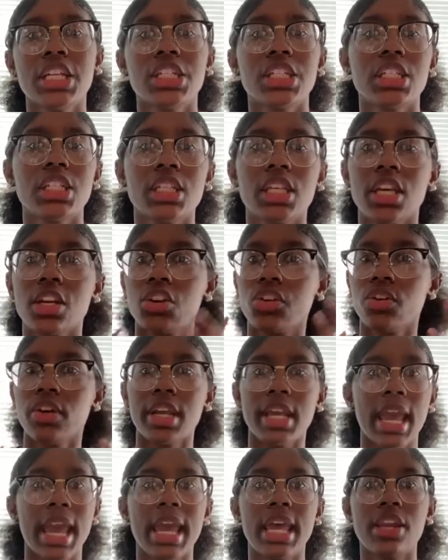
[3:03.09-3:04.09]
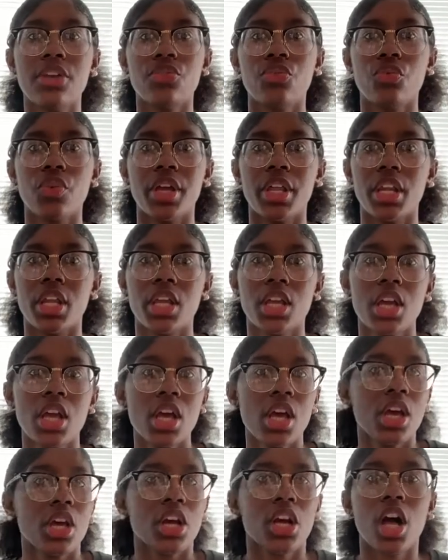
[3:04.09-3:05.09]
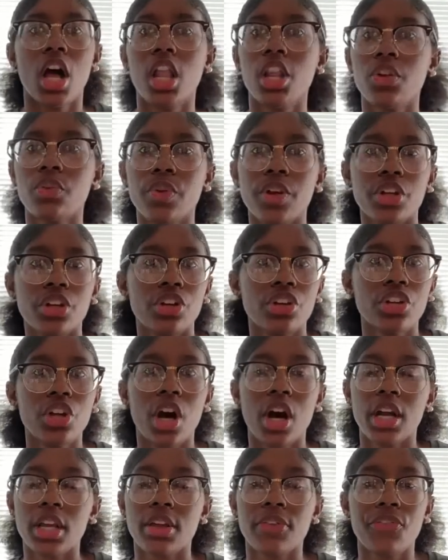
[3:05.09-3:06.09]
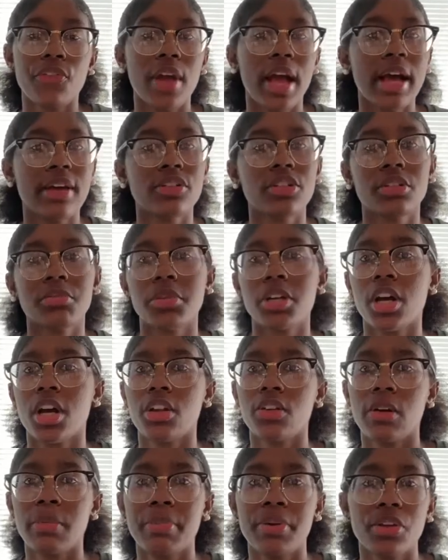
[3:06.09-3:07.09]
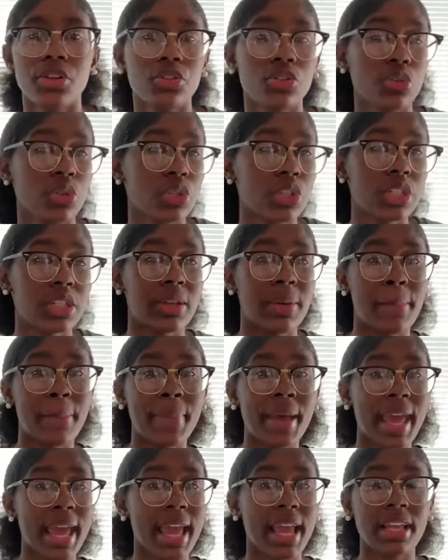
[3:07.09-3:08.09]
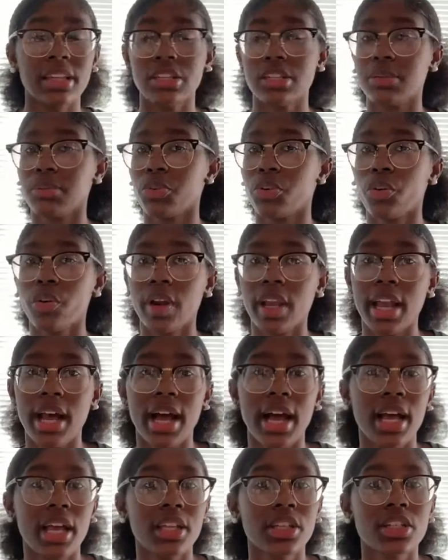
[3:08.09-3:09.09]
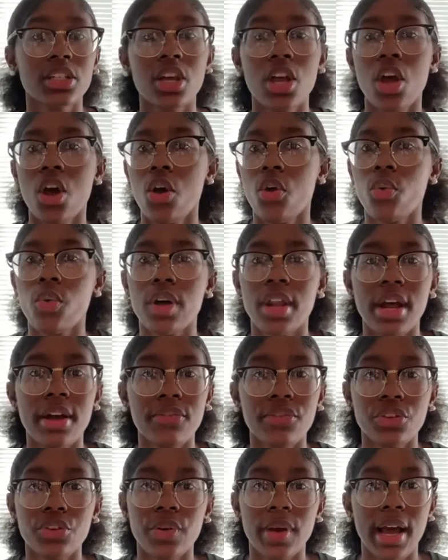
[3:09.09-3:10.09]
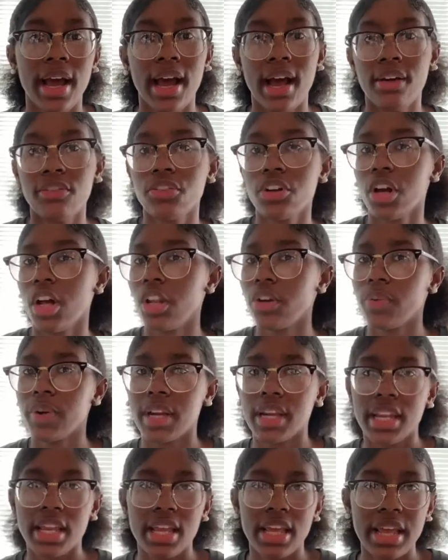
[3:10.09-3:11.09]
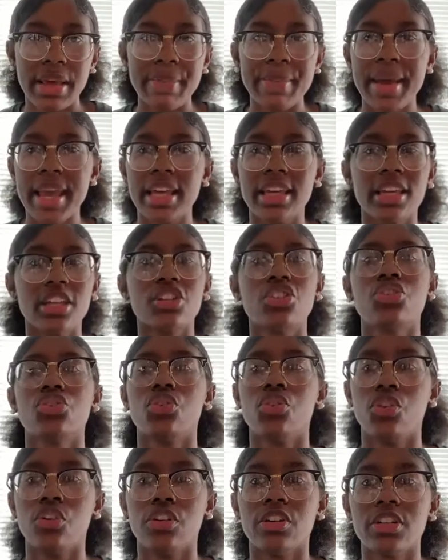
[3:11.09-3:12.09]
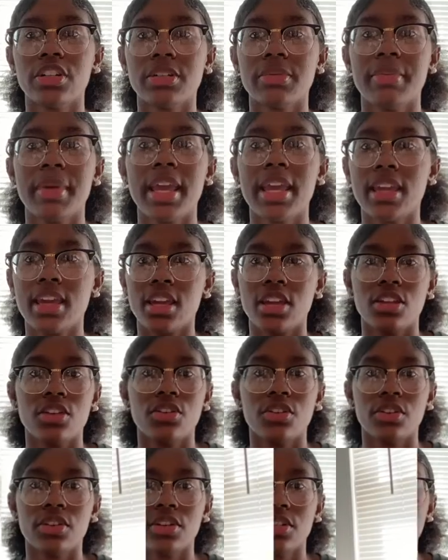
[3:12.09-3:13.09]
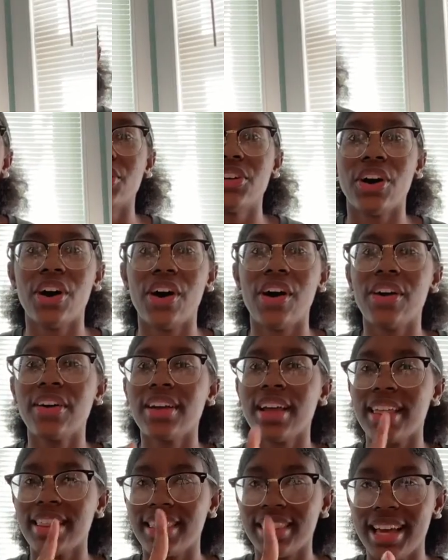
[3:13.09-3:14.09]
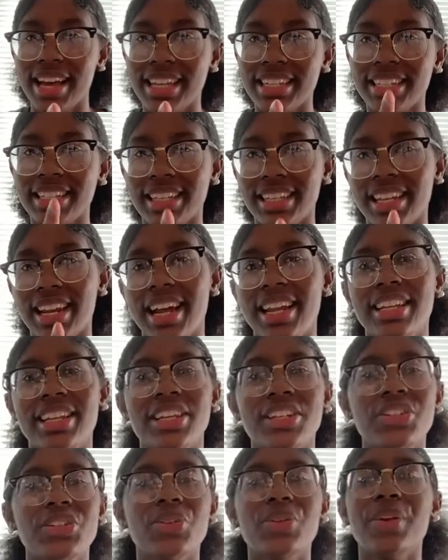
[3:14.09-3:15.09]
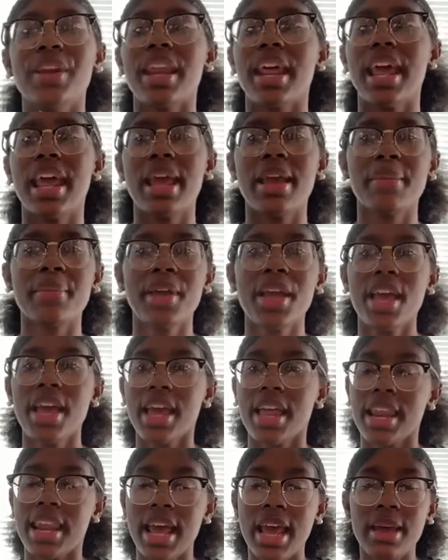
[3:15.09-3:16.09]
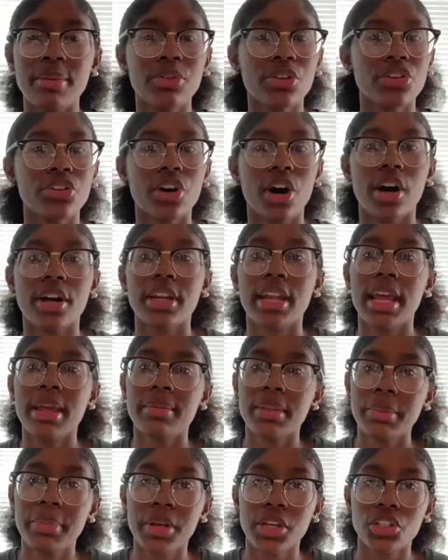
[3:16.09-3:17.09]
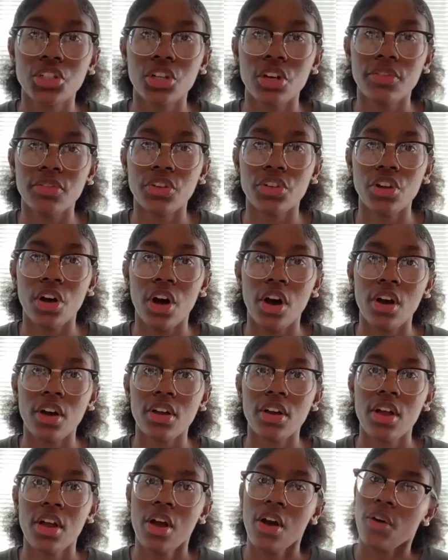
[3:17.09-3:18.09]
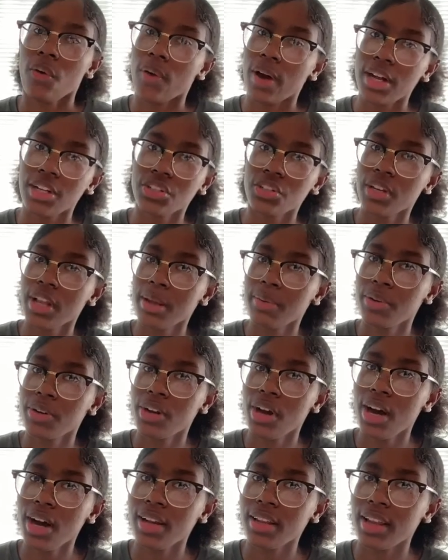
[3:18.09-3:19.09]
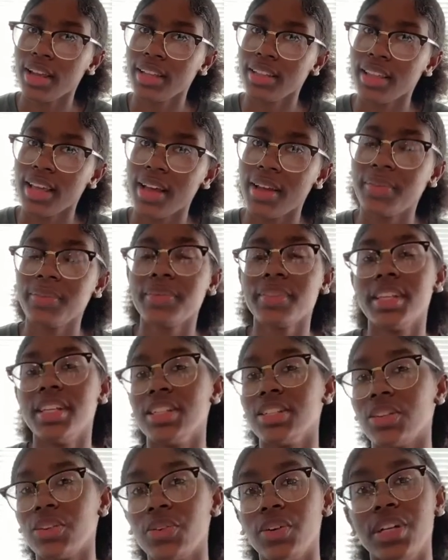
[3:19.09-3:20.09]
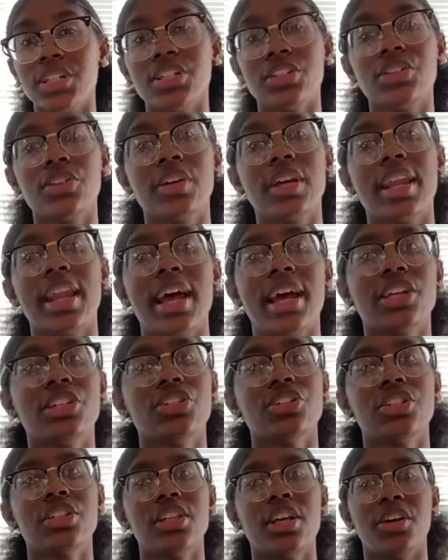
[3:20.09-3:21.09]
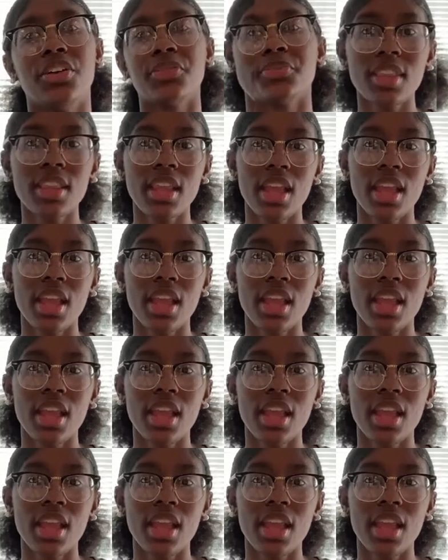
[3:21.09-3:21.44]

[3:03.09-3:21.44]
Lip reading: Just get creative with it. Coloring your dog, if you have some coloring pencils, some paint, some crayons, whatever you have, color it in. Make it yours. Make it you. Name your dog. That's a good idea too. Name your dog. Name the picture of your dog. Why did you name your dog like that? Is a question you can ask yourself.